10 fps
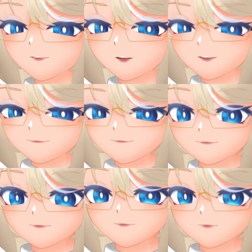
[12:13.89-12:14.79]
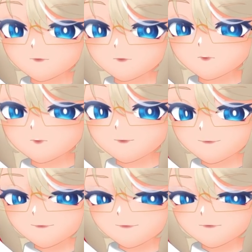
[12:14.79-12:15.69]
can do to my
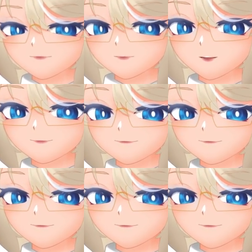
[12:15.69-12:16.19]
Blender file.